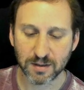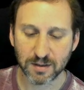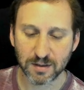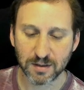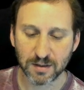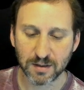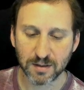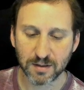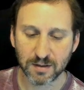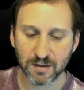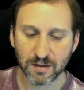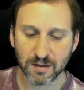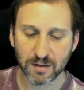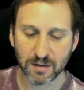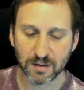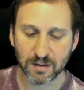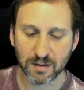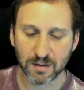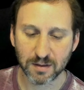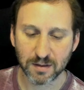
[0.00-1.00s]

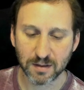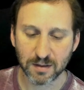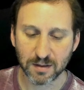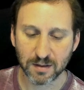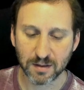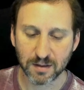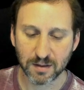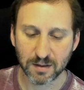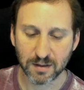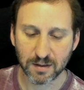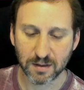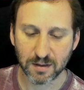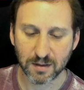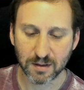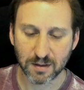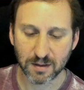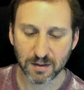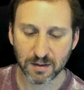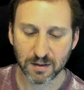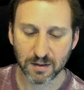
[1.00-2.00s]

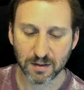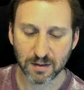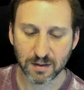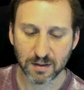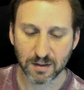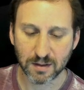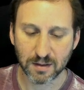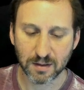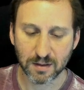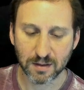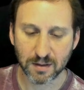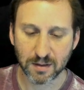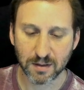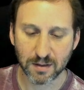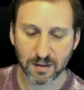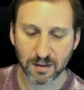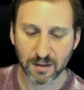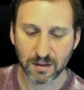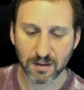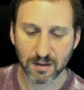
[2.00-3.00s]

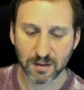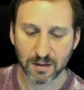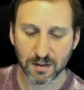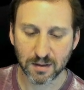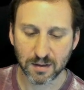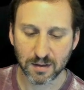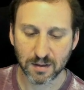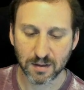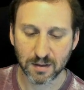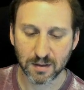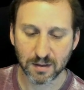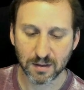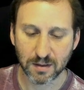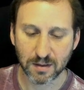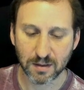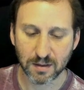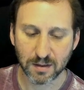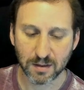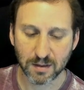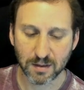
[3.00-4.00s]

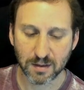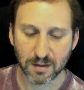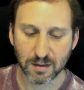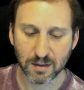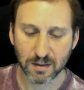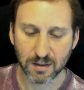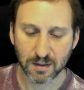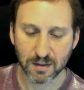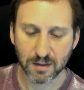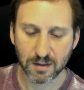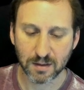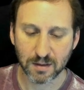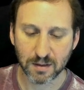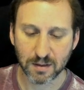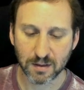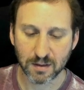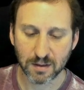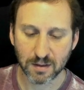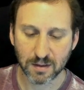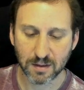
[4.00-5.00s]

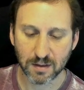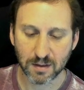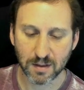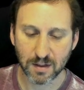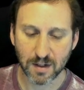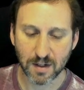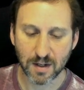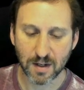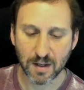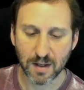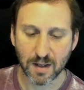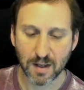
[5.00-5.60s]
Nobody speaks.